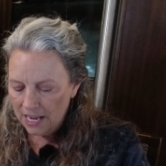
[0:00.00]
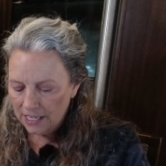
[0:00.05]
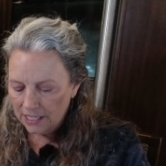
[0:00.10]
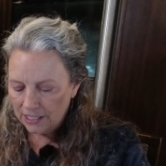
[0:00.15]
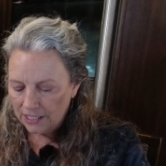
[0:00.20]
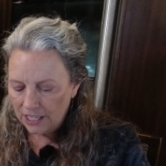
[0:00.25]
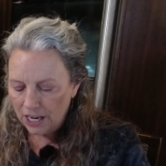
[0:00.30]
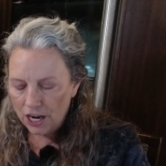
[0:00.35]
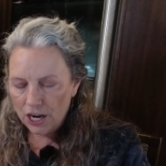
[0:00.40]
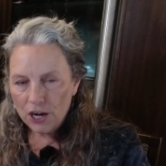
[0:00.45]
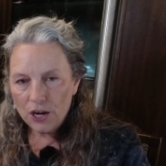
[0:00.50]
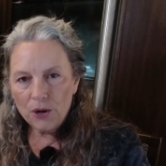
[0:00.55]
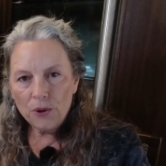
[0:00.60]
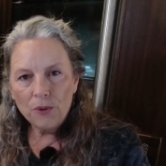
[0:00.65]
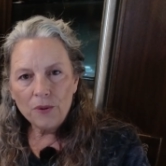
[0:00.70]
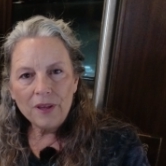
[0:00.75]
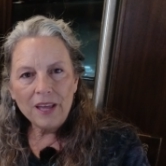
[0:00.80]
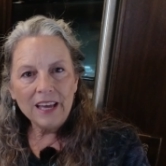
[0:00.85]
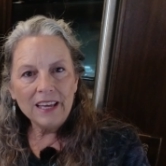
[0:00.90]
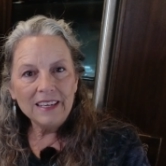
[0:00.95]

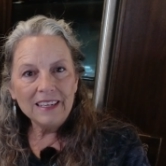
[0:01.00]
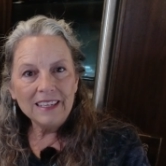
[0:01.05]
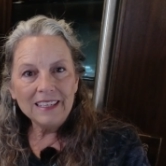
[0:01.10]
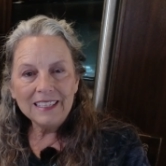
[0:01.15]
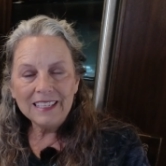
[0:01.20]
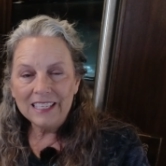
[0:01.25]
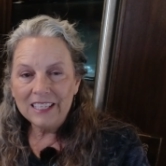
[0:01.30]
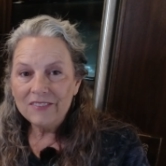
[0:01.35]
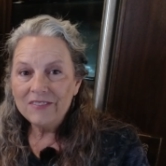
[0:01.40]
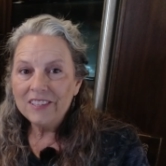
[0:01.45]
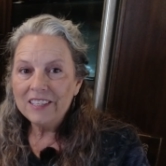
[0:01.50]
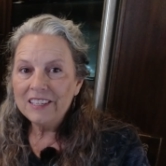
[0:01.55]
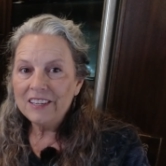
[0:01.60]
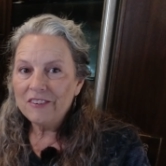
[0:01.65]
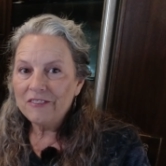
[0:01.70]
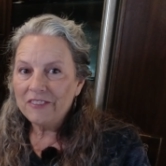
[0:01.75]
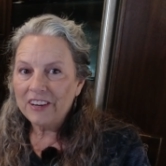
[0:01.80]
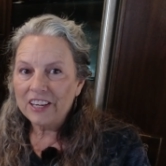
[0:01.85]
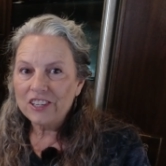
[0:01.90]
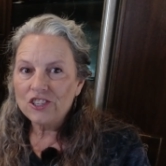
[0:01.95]
So, and it even
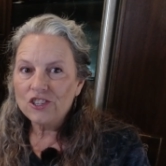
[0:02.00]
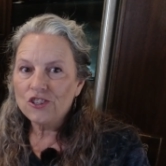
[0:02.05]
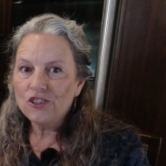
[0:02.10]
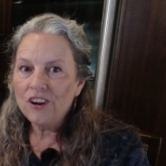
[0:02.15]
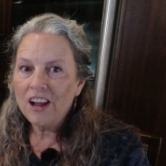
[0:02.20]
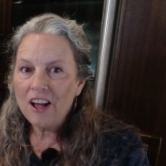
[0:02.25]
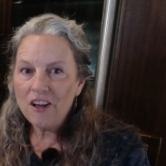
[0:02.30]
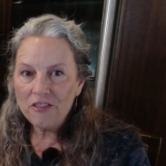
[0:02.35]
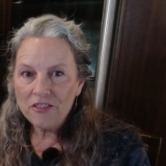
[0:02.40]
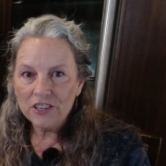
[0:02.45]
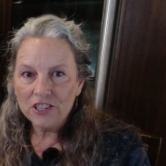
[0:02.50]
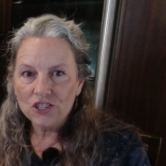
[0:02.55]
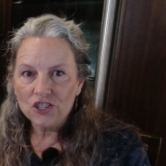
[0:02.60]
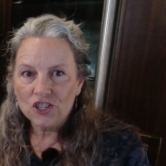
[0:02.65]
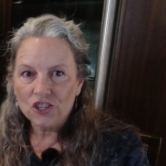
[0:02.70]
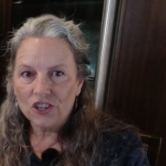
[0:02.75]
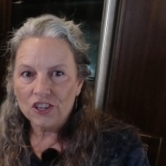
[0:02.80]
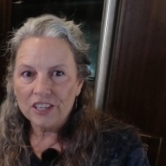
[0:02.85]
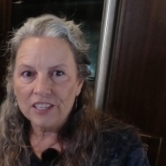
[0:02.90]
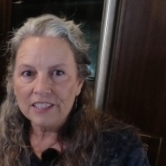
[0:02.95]
affects your health
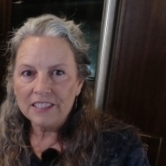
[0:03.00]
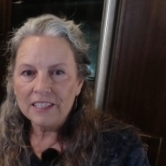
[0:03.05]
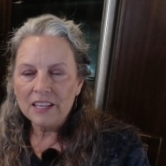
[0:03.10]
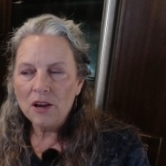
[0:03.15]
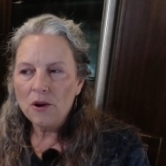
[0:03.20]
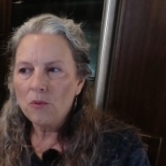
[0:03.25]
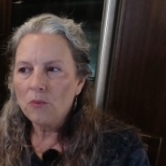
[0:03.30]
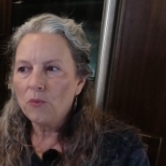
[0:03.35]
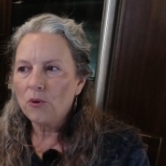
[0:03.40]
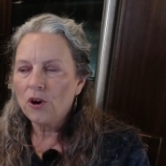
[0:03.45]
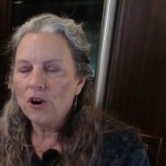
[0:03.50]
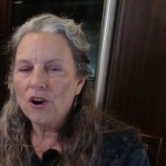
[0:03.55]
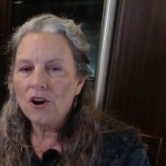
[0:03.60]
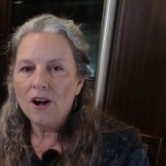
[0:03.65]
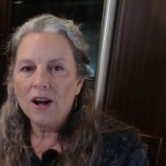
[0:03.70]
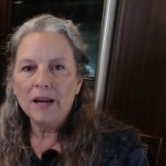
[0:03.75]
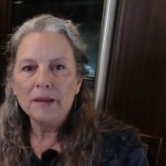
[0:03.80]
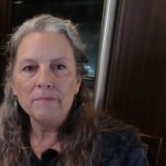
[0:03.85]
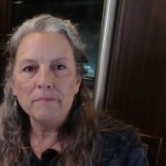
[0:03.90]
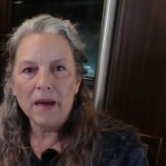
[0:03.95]
insurance. We're
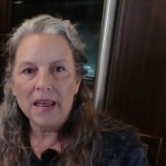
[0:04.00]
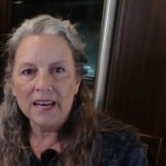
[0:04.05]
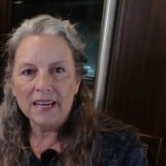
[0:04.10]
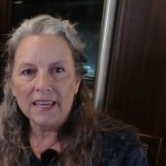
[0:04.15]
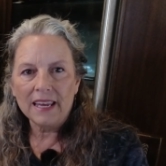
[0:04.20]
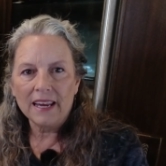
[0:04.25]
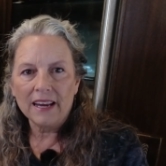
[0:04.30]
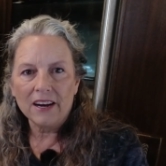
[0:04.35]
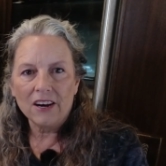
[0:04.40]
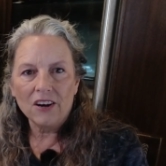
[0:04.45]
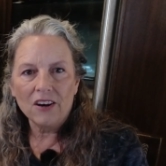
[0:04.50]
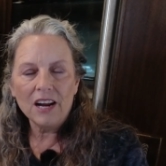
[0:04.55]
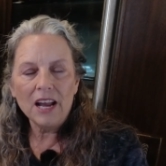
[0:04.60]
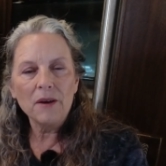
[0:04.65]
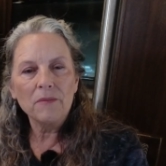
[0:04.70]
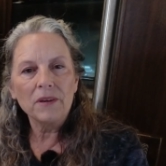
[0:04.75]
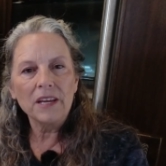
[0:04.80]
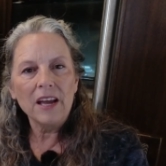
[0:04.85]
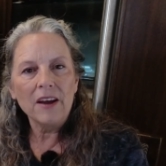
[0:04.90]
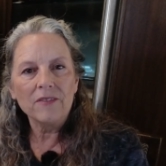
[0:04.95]
on Medicare
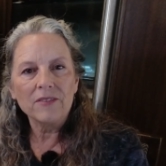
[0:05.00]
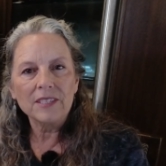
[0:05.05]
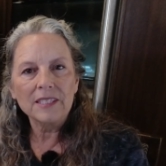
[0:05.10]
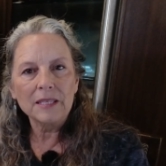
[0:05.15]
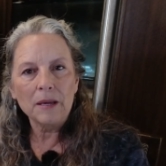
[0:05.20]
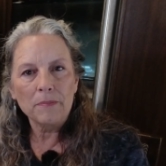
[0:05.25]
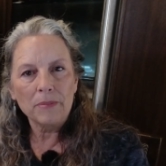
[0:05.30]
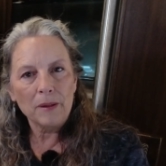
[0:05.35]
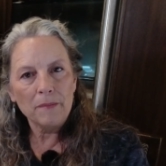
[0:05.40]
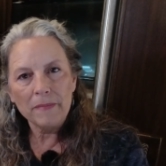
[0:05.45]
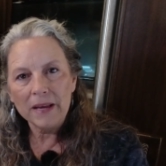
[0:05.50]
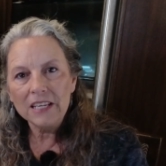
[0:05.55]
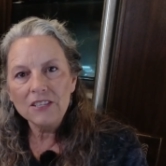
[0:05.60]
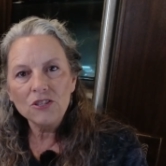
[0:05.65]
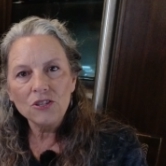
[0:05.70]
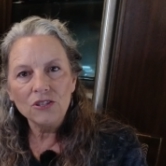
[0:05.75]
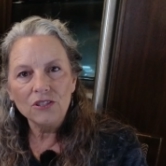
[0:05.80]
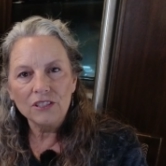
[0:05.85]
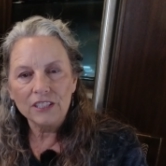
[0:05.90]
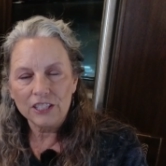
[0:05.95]
and we have a
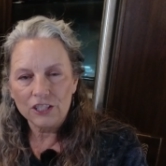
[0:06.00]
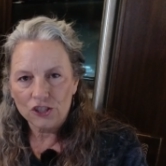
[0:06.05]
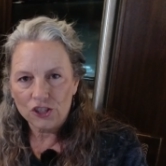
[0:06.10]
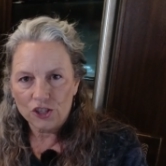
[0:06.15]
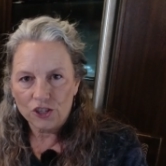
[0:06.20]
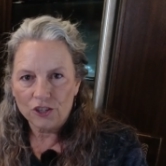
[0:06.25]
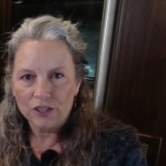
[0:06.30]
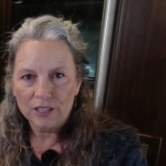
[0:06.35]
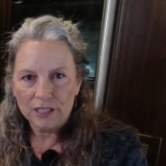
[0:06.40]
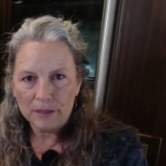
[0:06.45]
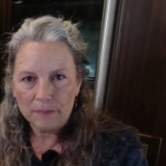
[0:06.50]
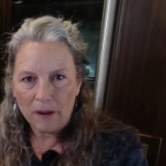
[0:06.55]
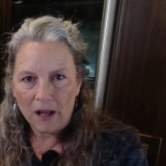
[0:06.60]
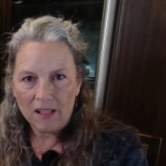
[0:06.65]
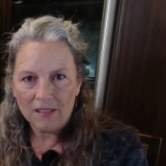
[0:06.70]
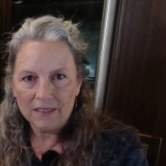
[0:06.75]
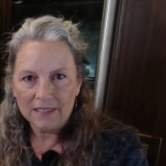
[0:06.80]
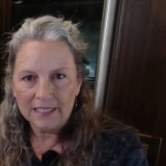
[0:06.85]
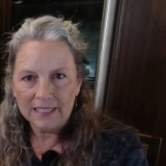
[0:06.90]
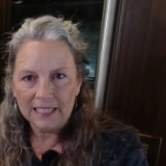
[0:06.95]
supplemental insurance
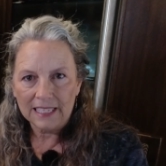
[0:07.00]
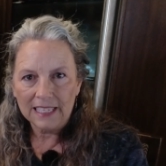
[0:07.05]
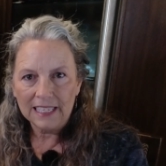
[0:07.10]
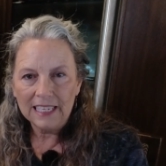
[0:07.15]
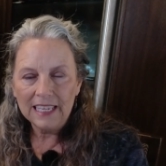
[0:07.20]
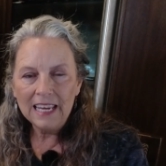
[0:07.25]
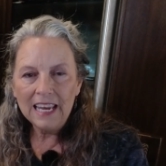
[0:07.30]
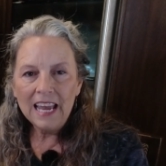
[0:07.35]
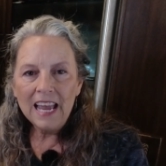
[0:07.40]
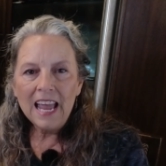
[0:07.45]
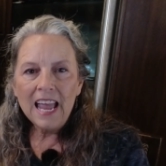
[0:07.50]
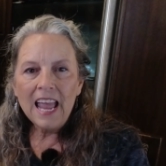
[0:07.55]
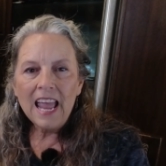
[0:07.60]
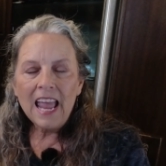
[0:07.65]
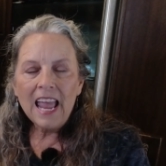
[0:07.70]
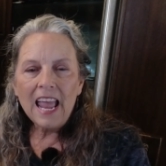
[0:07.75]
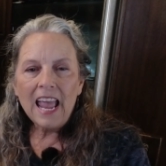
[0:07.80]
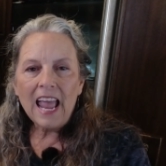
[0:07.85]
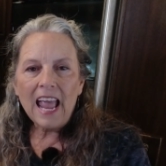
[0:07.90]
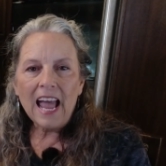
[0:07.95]
policy.
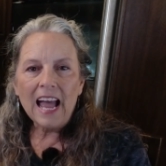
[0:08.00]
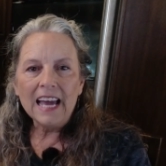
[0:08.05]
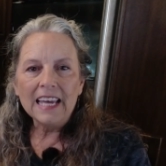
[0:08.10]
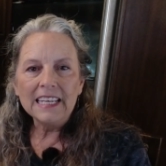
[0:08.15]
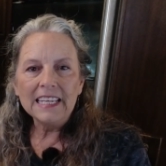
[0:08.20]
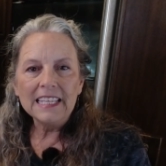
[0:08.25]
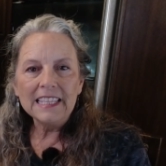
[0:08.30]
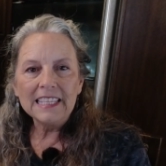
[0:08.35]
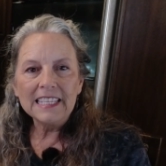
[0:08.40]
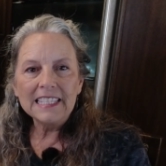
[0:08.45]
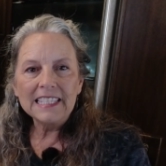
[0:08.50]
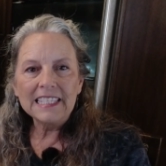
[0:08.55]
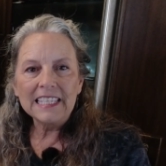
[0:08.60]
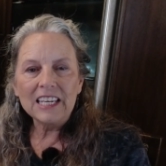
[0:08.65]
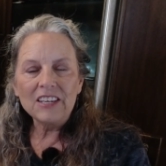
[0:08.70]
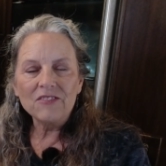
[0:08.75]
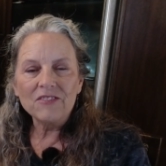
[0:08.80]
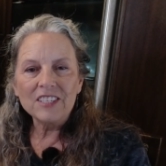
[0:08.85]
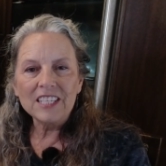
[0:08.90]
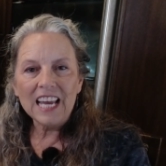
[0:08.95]
And in the
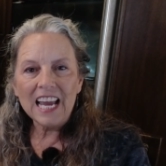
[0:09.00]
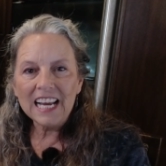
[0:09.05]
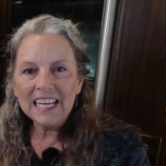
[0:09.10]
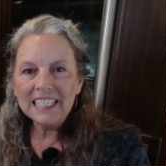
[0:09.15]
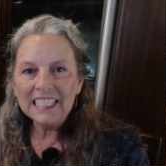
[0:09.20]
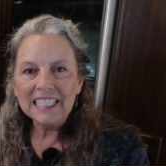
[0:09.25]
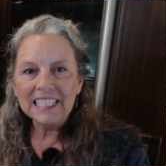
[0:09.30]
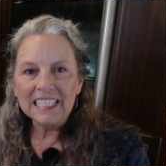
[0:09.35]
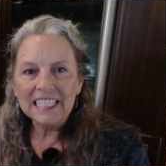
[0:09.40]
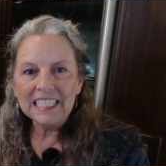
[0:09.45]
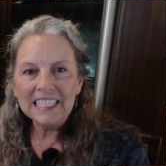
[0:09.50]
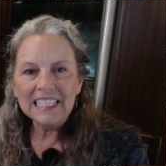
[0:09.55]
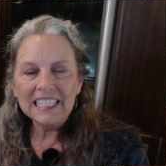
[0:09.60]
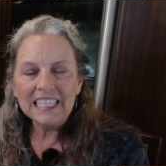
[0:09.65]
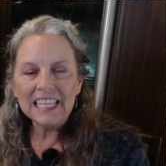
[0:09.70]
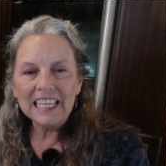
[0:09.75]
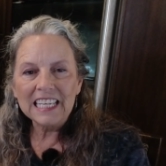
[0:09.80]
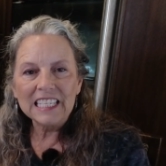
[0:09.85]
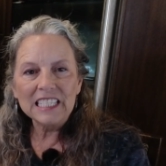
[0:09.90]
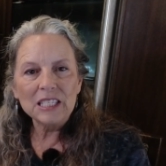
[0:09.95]
state of
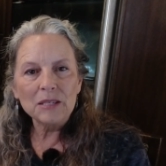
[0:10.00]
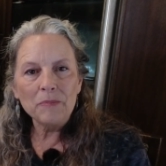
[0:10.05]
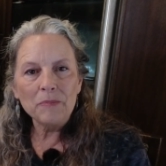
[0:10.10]
Texas, it